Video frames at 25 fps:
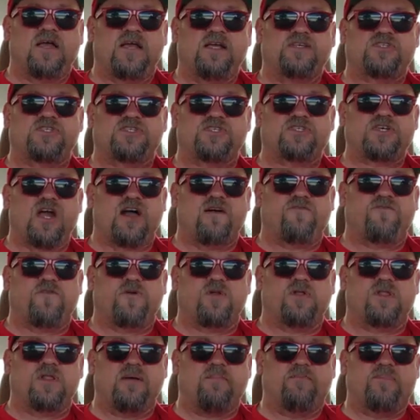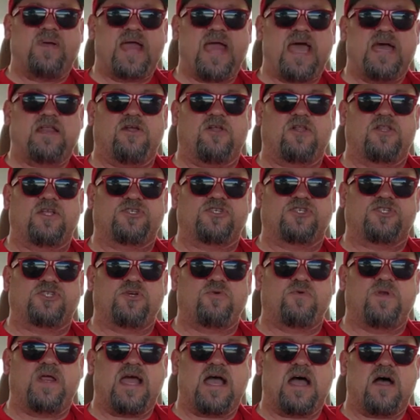a scuffle, a battle, a
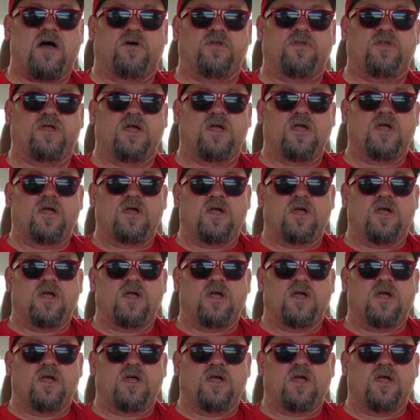shootout,